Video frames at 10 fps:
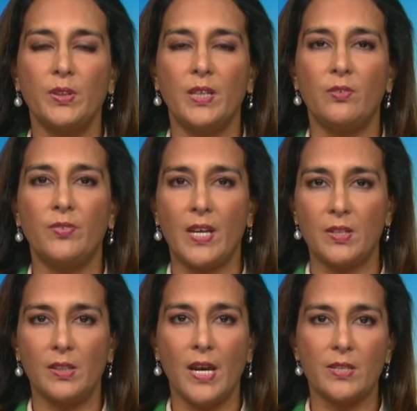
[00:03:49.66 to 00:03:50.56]
really
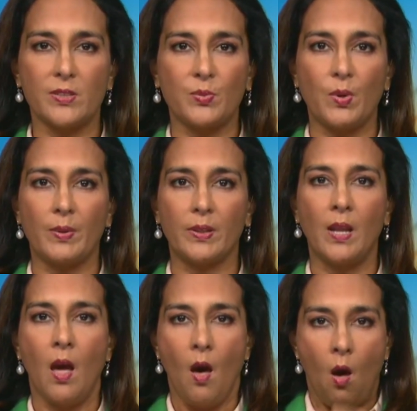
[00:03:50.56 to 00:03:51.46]
infantilizes
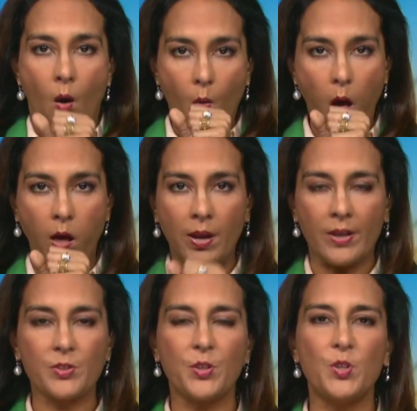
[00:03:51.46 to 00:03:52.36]
women,
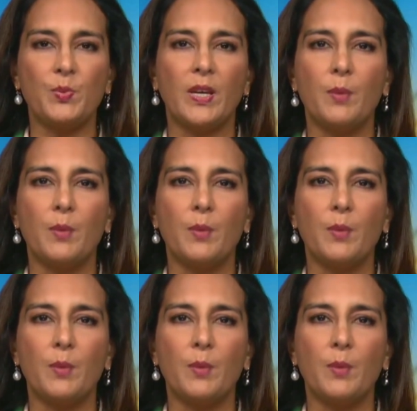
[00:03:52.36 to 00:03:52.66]
excuse me,